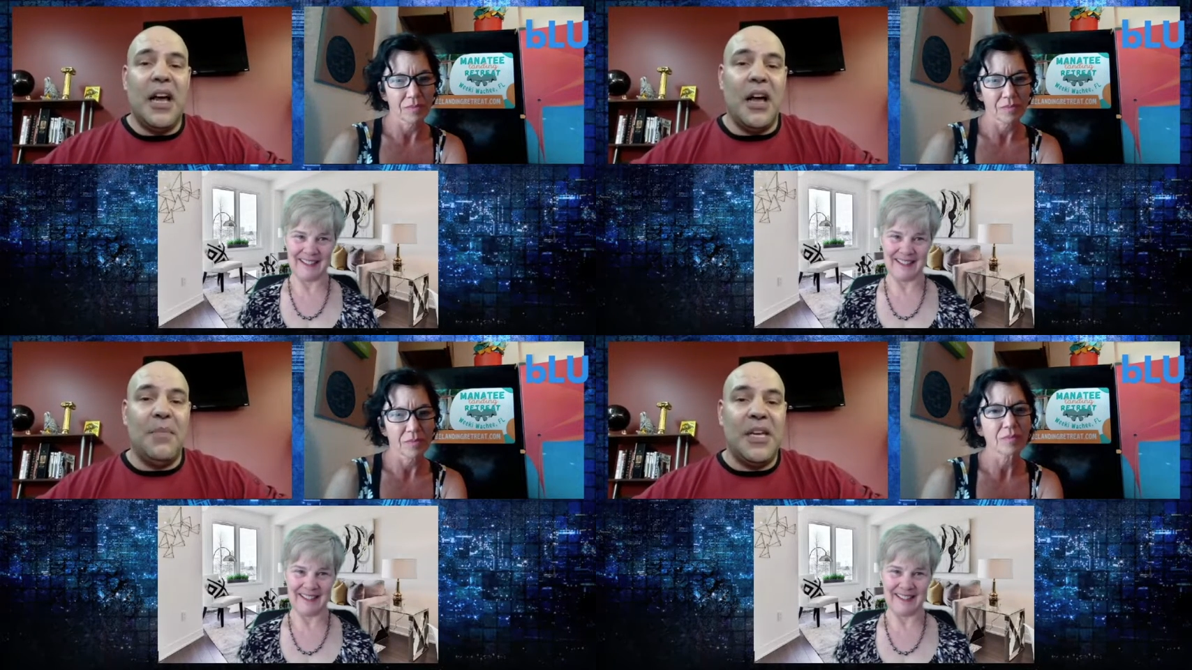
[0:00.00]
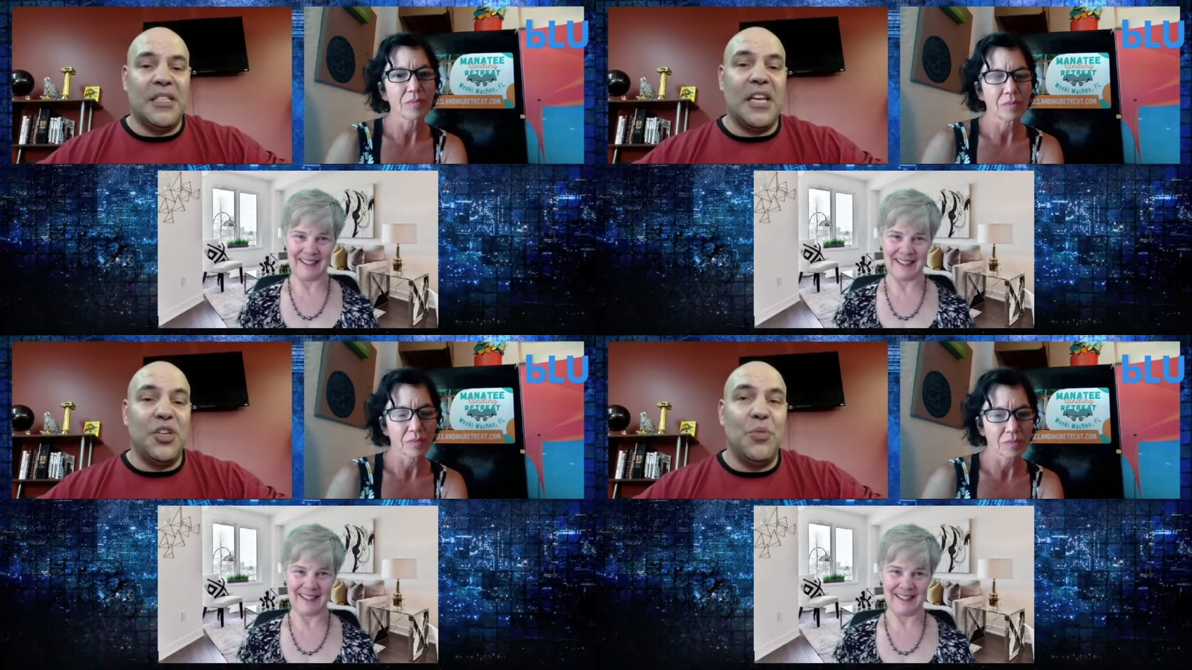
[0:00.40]
Speaker 1: uh,
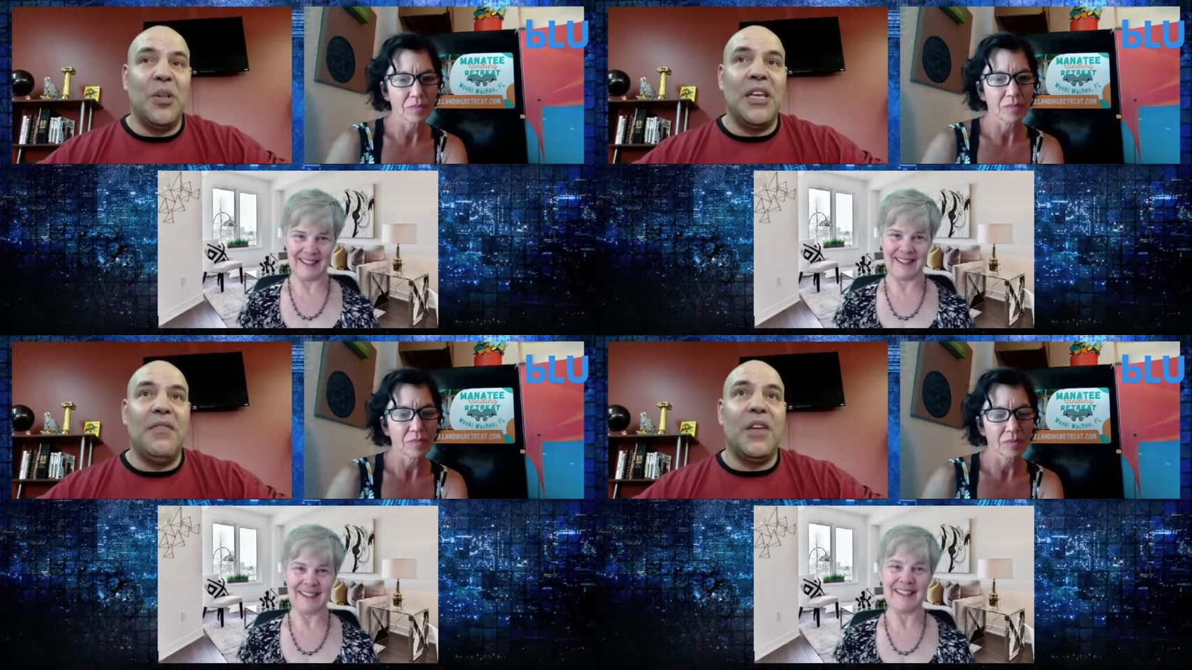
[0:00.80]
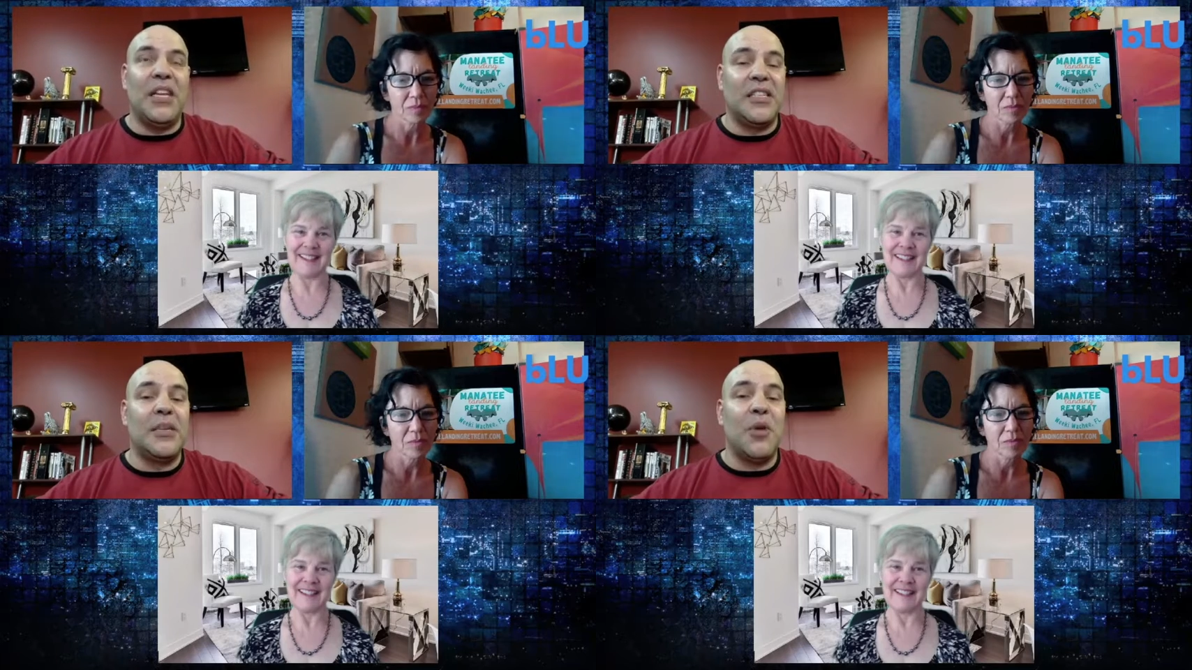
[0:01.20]
because i do believe it
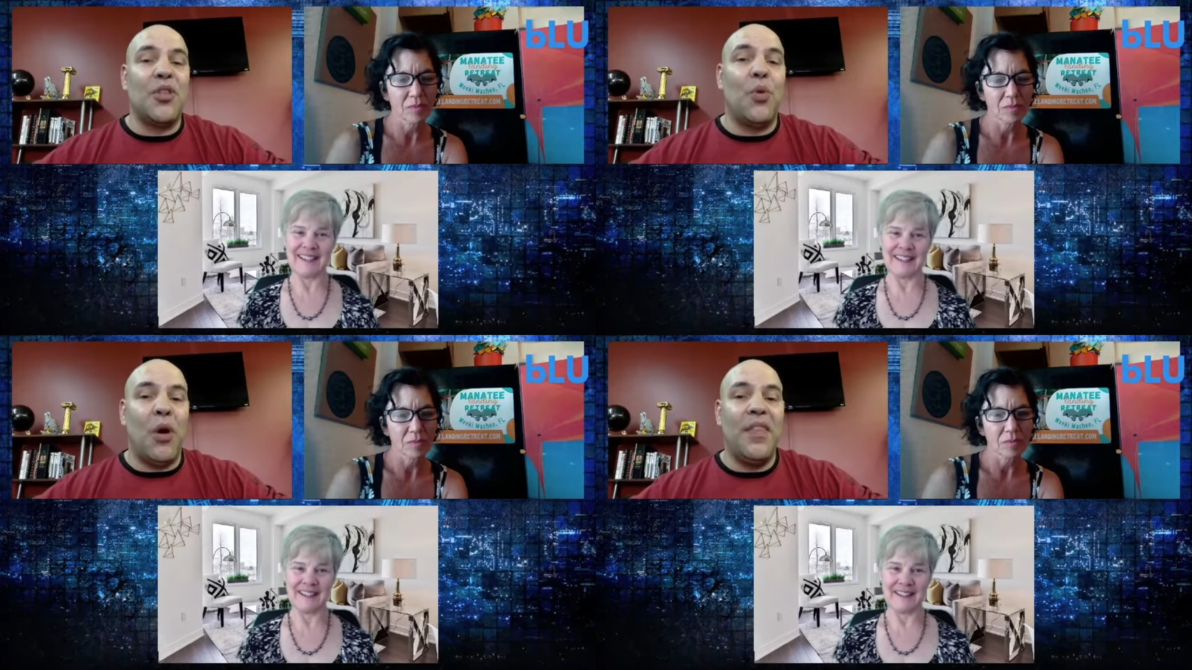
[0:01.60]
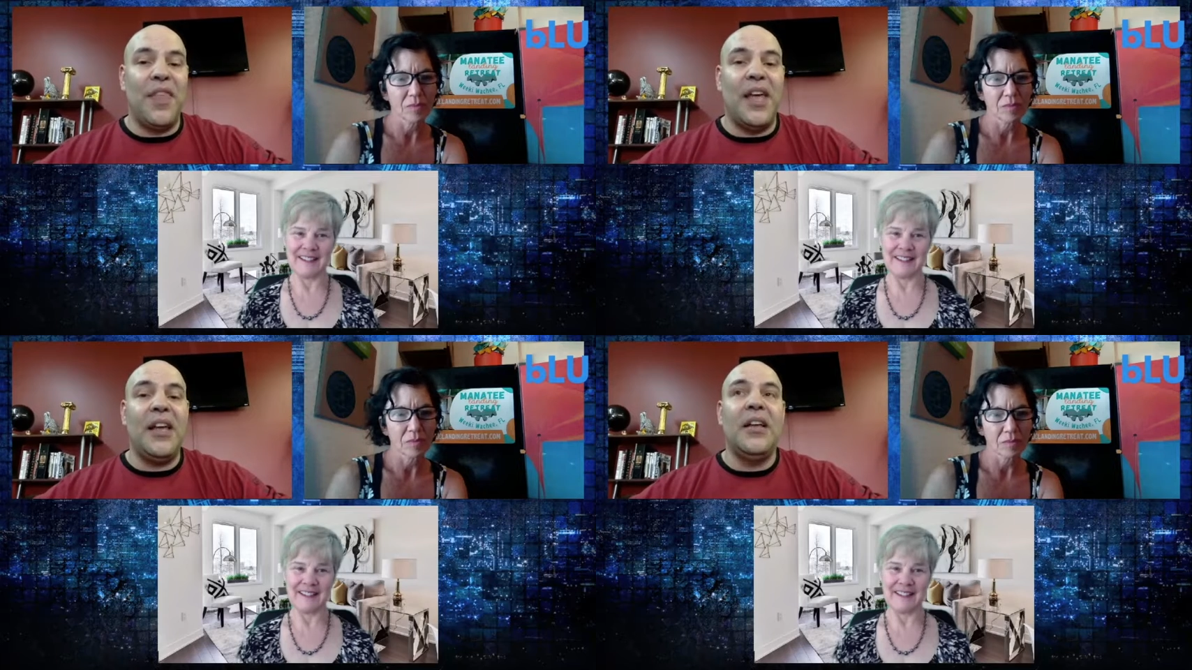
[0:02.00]
is about the one
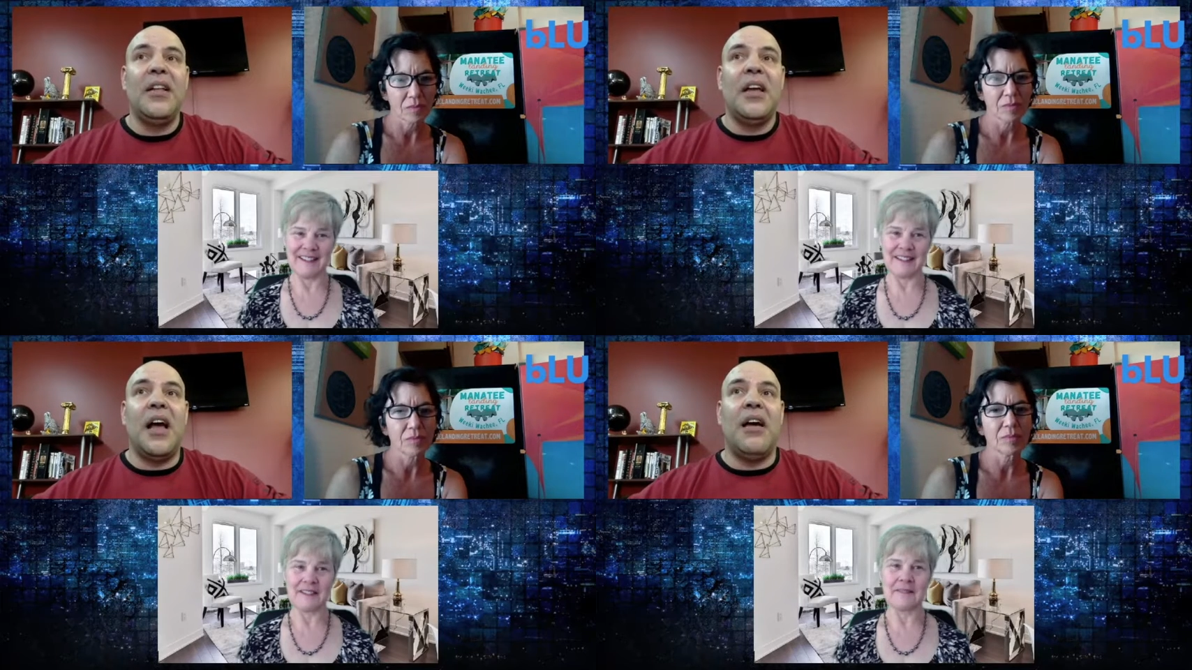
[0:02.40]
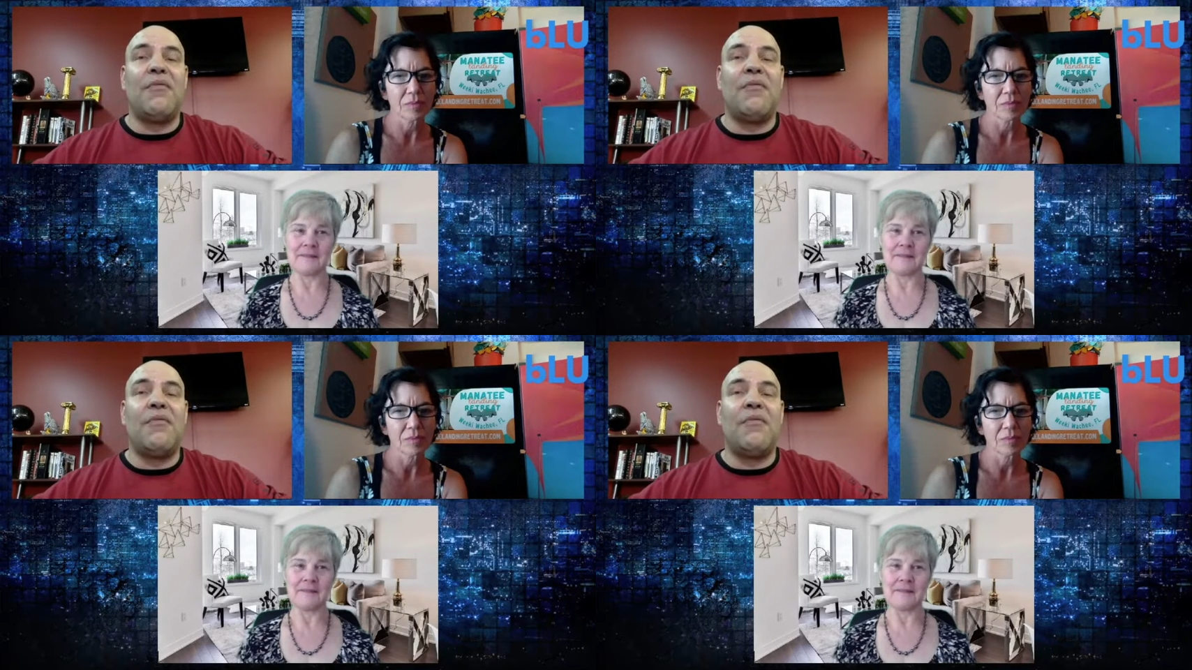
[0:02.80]
thing uh,